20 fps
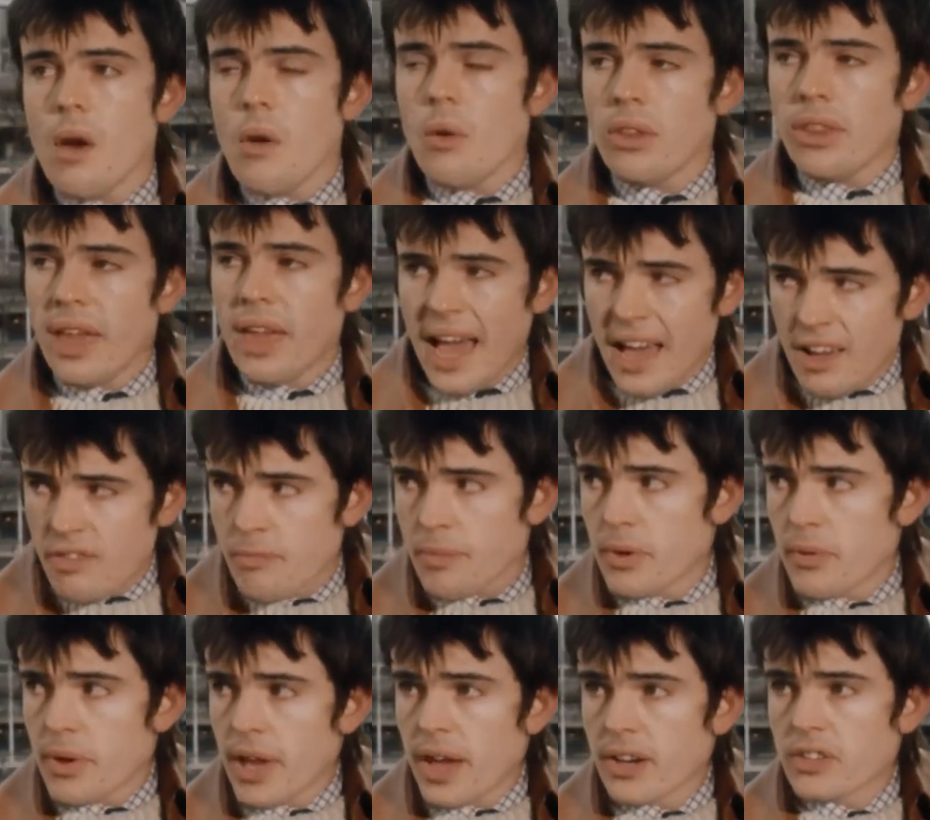Well, they
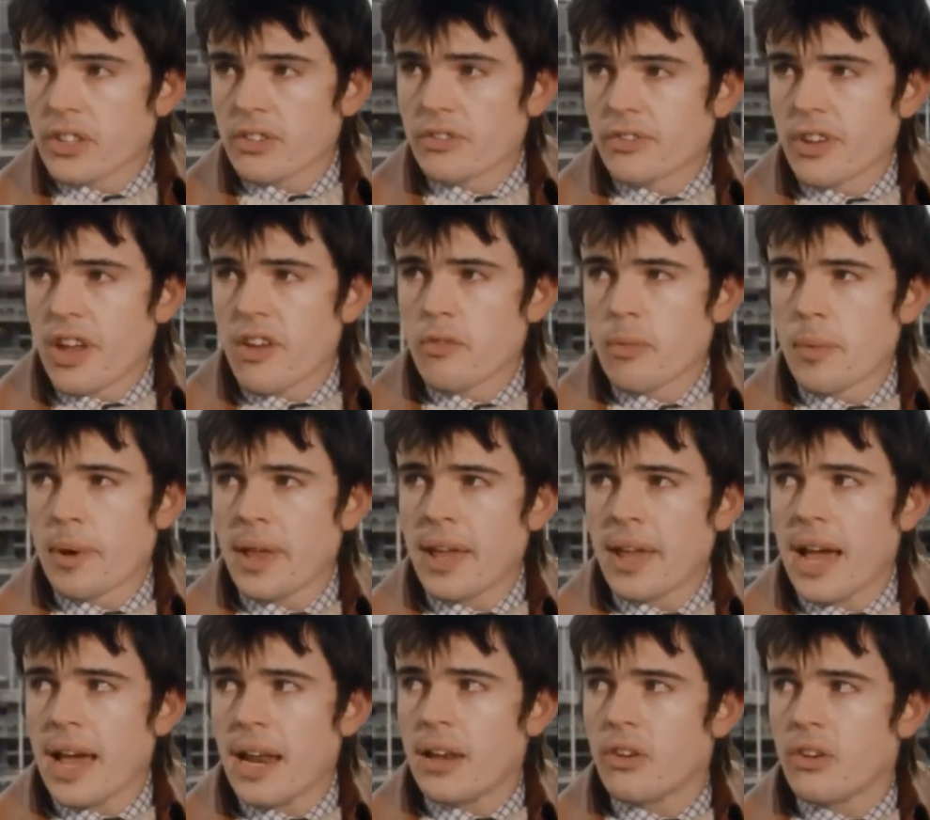have been reacting favourably,
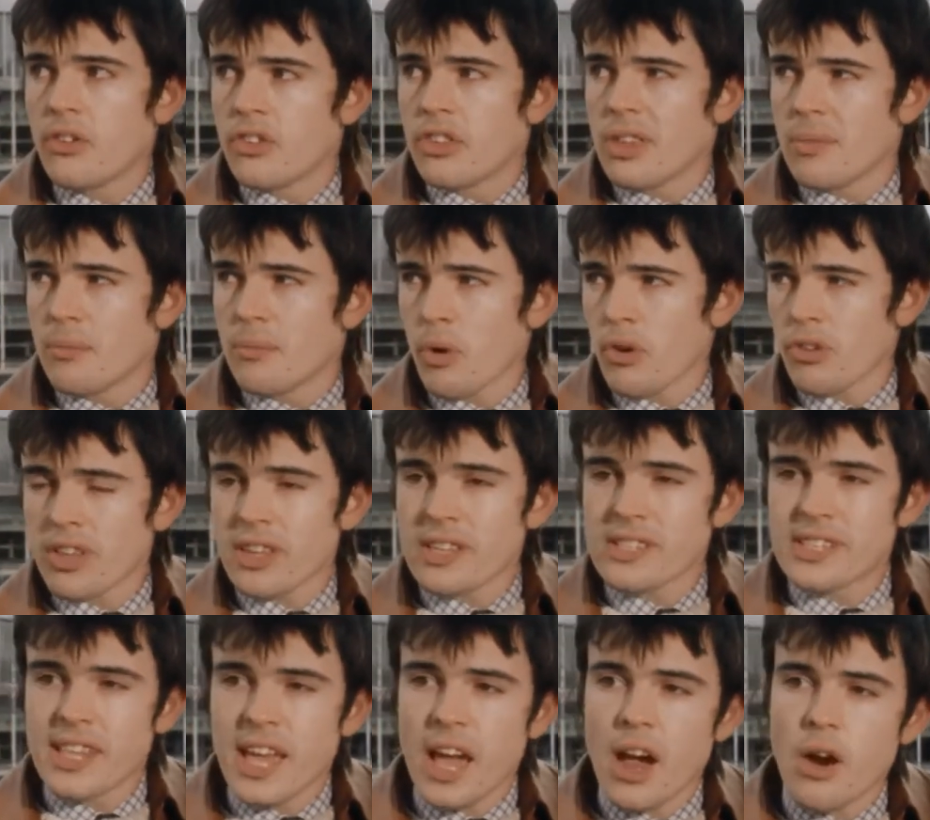and the important thing
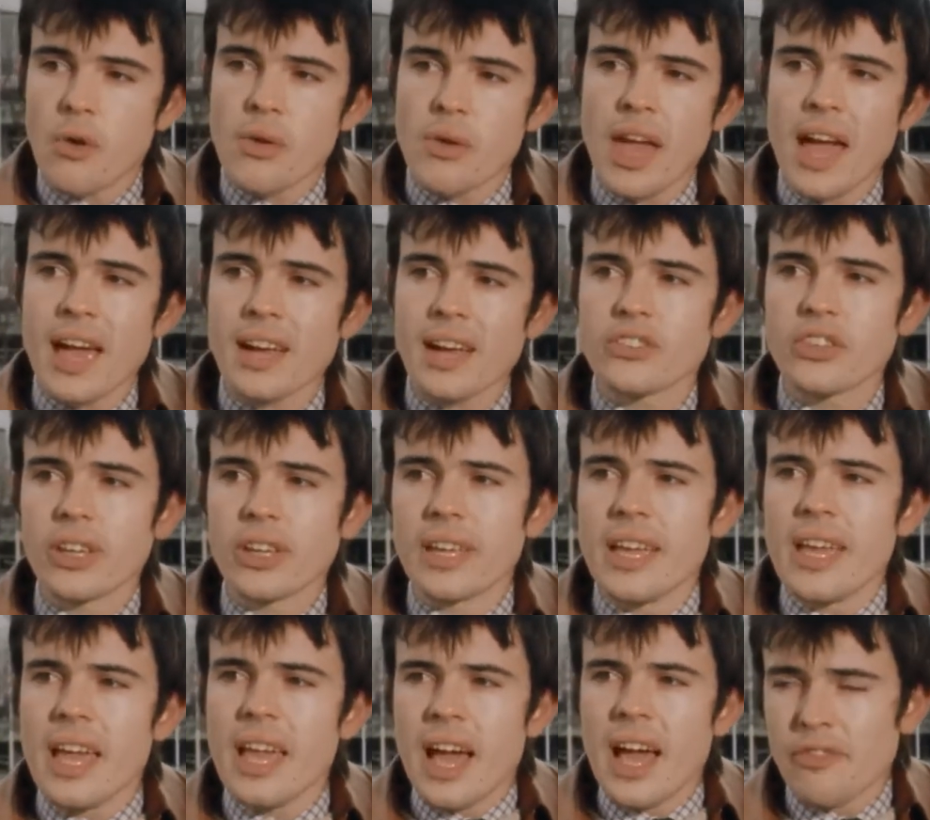is they are reacting.
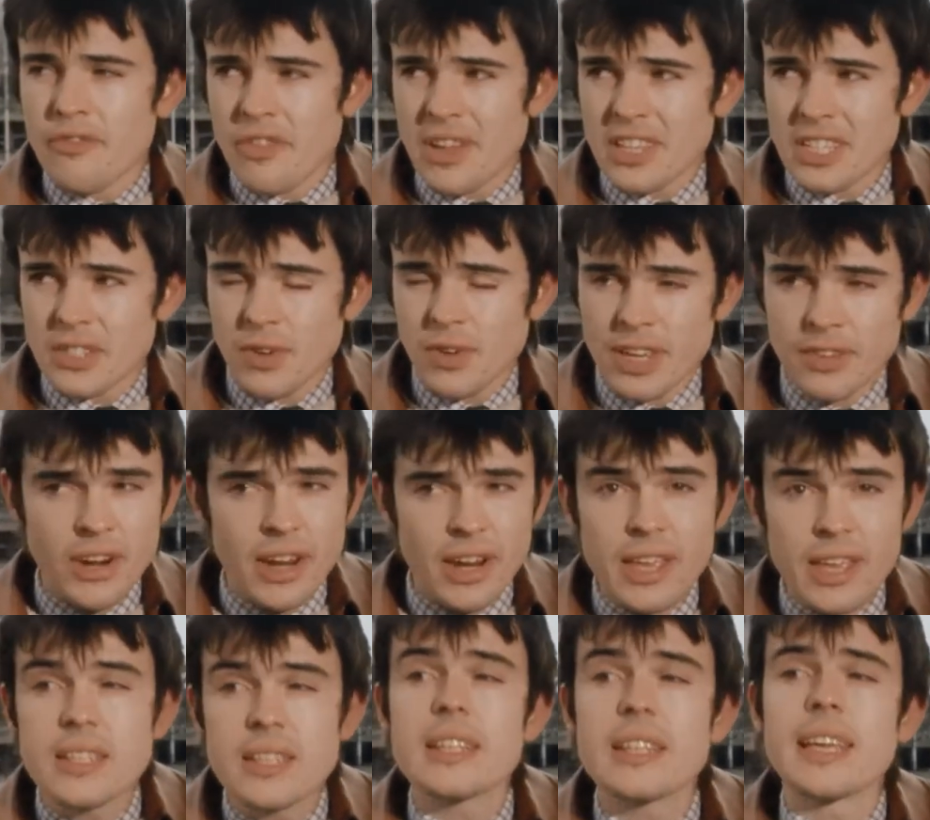A festival can
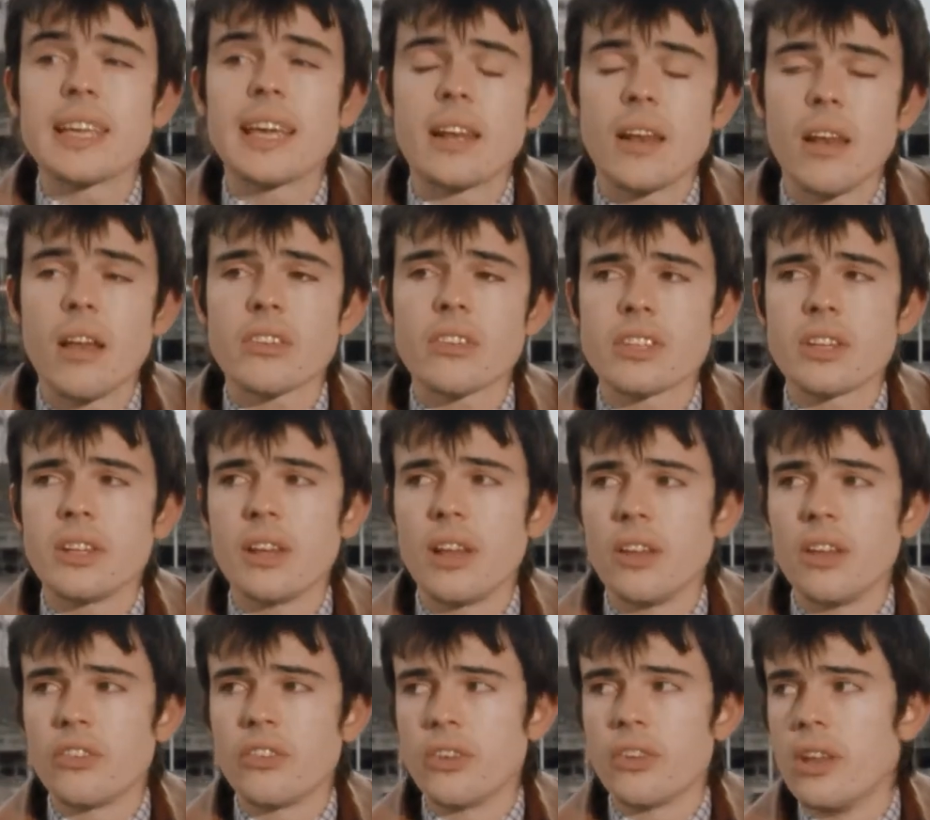very easily get lost in
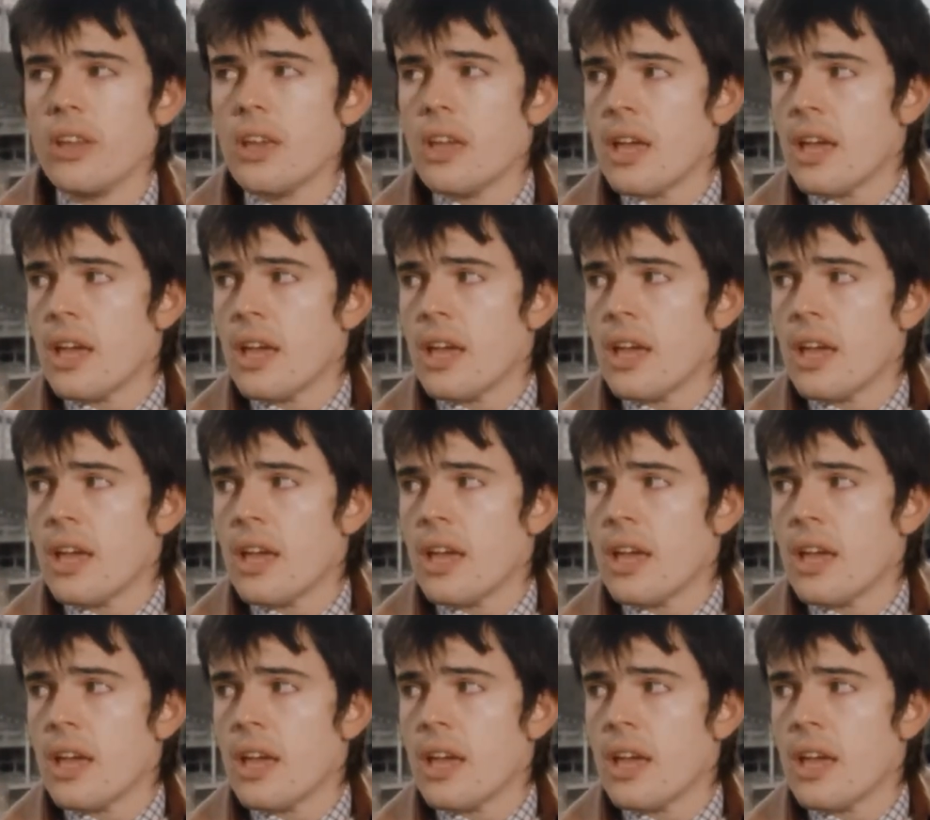London,